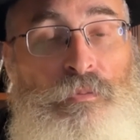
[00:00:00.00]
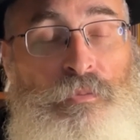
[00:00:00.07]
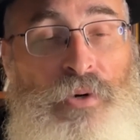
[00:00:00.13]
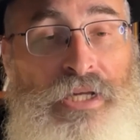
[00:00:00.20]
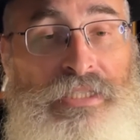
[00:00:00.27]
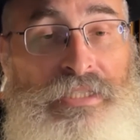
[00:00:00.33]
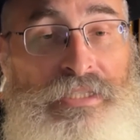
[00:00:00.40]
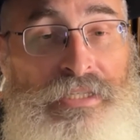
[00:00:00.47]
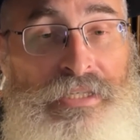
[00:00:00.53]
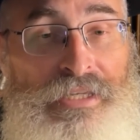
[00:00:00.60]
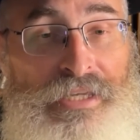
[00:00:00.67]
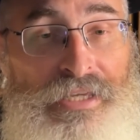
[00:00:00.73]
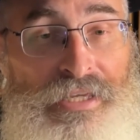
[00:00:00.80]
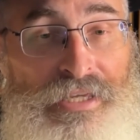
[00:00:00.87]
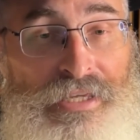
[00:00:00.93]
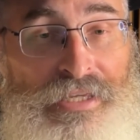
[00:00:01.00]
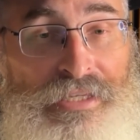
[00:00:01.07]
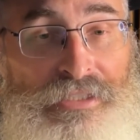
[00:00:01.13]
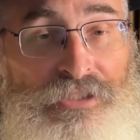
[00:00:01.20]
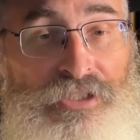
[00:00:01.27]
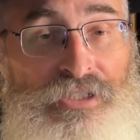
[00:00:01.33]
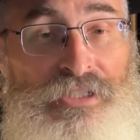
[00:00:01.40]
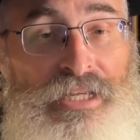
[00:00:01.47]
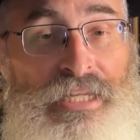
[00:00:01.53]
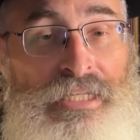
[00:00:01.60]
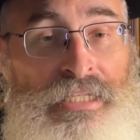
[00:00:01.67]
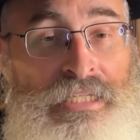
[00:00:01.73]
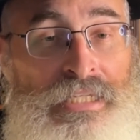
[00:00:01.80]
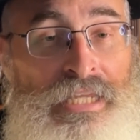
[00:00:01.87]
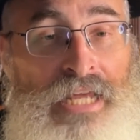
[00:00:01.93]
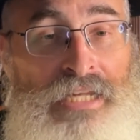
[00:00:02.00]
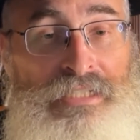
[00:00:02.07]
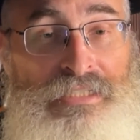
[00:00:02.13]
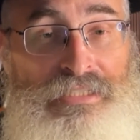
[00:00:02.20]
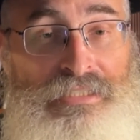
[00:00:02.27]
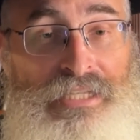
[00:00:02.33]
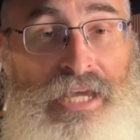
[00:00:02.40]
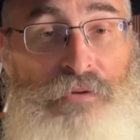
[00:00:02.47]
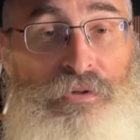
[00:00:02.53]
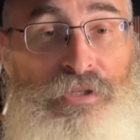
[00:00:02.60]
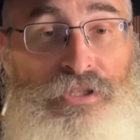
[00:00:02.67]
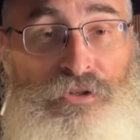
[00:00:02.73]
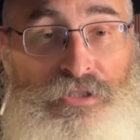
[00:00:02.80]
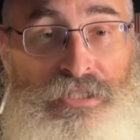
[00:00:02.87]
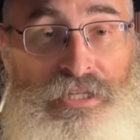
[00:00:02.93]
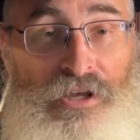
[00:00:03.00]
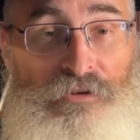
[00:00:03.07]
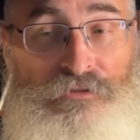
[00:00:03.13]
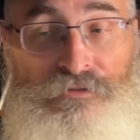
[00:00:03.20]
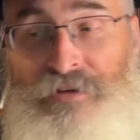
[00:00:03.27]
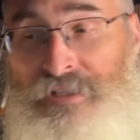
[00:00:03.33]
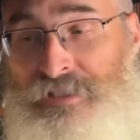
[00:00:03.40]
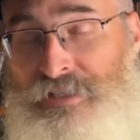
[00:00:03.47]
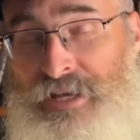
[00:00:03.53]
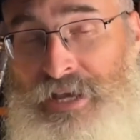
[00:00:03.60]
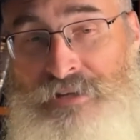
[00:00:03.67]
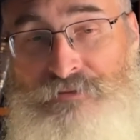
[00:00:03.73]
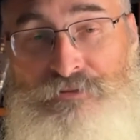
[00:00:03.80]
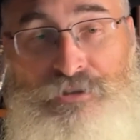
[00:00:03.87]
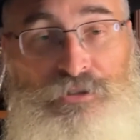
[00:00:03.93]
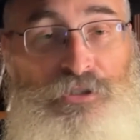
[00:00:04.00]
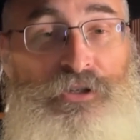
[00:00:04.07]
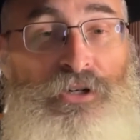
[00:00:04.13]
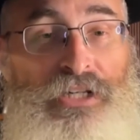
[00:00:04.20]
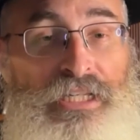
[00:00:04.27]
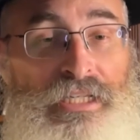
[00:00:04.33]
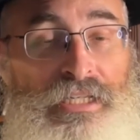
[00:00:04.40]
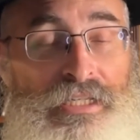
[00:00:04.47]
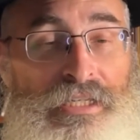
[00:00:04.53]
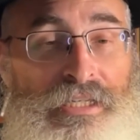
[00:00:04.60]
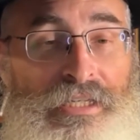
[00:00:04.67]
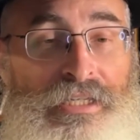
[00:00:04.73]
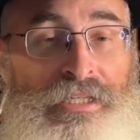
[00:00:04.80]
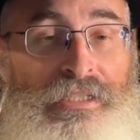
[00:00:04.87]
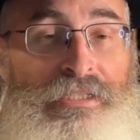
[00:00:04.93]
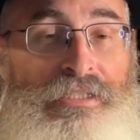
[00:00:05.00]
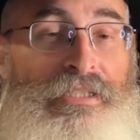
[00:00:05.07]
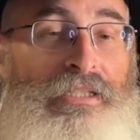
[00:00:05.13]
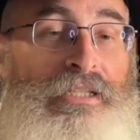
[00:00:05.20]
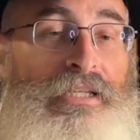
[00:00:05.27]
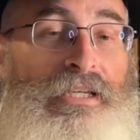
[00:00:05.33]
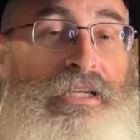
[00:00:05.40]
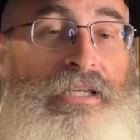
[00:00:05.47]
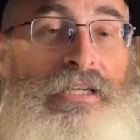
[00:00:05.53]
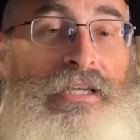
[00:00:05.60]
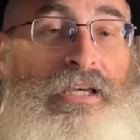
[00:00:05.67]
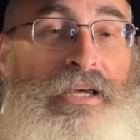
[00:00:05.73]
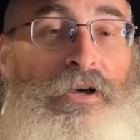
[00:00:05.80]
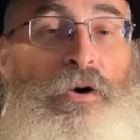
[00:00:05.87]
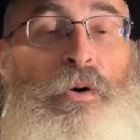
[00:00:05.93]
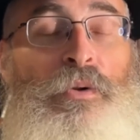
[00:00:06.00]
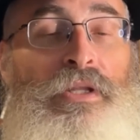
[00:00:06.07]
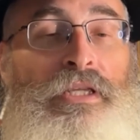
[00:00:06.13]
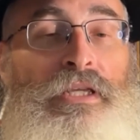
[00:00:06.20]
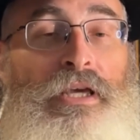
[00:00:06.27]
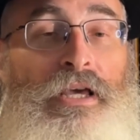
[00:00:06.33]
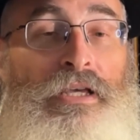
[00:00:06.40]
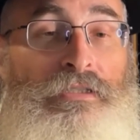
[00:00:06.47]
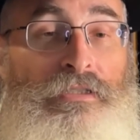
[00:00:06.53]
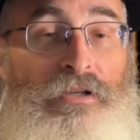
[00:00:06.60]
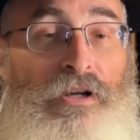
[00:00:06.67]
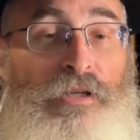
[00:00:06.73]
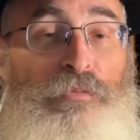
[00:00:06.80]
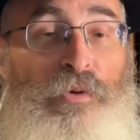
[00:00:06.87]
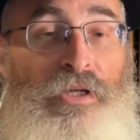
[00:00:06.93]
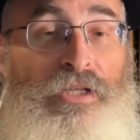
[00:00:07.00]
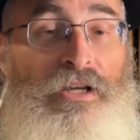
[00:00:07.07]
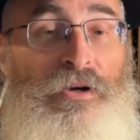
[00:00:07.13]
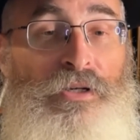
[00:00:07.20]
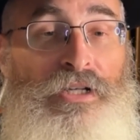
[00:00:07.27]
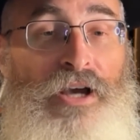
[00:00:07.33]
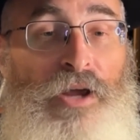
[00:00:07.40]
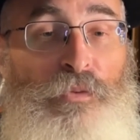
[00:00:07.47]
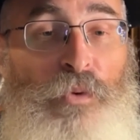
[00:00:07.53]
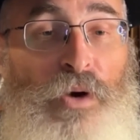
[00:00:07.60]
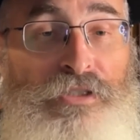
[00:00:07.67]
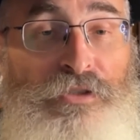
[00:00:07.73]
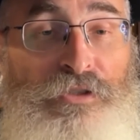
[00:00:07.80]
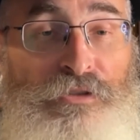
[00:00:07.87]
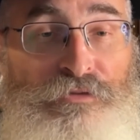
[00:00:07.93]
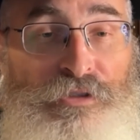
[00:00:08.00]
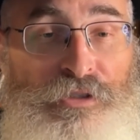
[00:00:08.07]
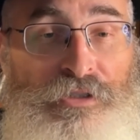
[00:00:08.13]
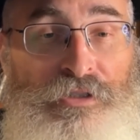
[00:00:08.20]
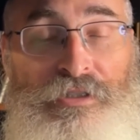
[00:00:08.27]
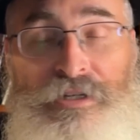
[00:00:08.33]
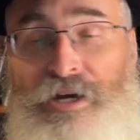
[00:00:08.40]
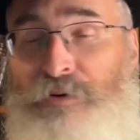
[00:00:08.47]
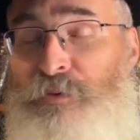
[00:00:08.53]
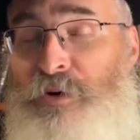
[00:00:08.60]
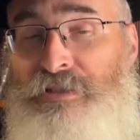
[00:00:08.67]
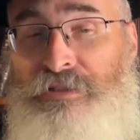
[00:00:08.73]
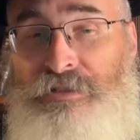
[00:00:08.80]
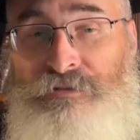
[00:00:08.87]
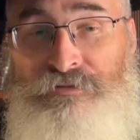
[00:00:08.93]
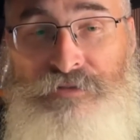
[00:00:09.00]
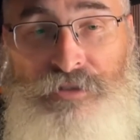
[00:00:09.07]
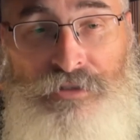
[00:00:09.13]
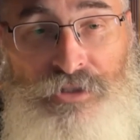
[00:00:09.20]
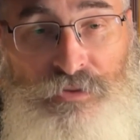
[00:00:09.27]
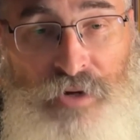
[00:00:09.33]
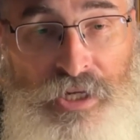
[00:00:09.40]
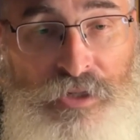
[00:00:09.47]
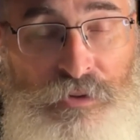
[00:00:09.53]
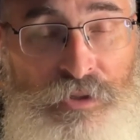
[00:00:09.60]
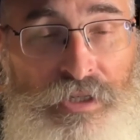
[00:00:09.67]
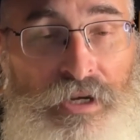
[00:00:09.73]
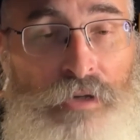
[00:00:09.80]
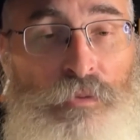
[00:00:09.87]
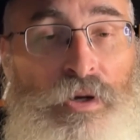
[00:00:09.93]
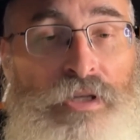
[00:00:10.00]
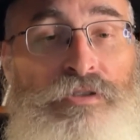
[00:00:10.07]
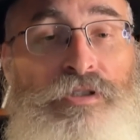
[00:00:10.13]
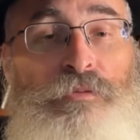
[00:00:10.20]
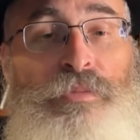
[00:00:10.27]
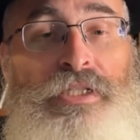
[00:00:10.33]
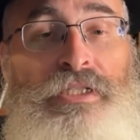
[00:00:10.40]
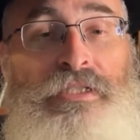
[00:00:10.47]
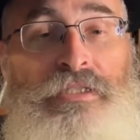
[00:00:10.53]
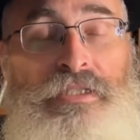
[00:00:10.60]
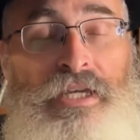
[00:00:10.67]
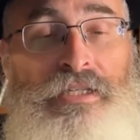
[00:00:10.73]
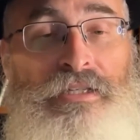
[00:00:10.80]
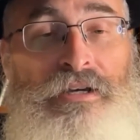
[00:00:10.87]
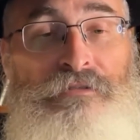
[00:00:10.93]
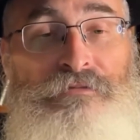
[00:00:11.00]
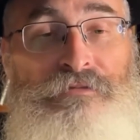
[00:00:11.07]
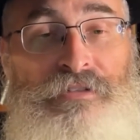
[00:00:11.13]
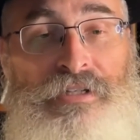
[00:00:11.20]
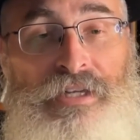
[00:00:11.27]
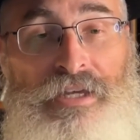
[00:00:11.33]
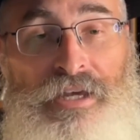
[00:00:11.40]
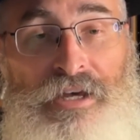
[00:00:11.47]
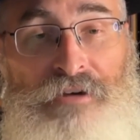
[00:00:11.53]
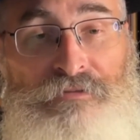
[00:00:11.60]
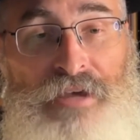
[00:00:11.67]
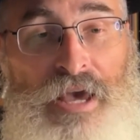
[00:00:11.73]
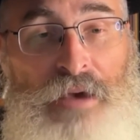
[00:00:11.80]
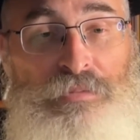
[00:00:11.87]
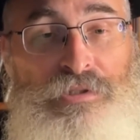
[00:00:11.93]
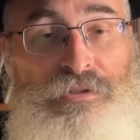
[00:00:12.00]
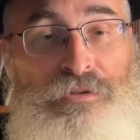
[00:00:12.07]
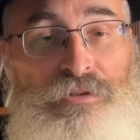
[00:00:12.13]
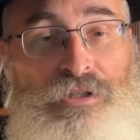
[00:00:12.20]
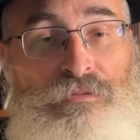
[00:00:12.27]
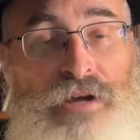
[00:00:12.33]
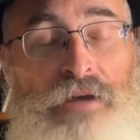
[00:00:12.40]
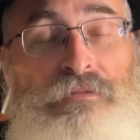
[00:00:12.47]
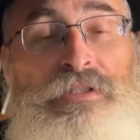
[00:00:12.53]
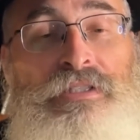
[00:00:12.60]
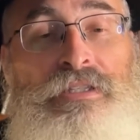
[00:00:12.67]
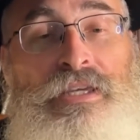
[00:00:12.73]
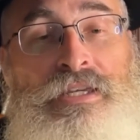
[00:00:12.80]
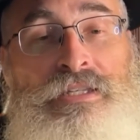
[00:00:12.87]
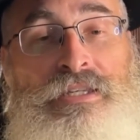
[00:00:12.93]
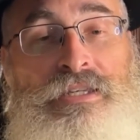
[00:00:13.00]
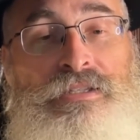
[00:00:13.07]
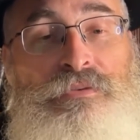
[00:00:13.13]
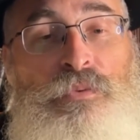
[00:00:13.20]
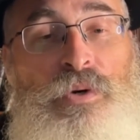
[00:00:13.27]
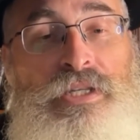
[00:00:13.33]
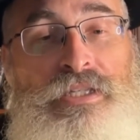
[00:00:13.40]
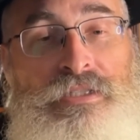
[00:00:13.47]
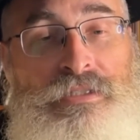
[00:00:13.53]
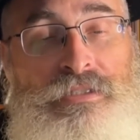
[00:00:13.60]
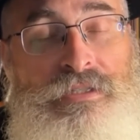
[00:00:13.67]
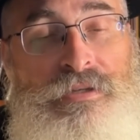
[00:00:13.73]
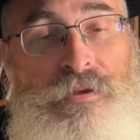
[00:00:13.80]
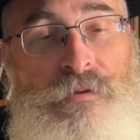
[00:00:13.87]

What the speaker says: But to let it stay with yourself and feel good is only a starting point. God wants you to feel good. God wants you to feel tranquil. God wants you to be in a state of absolute ground in his oneness.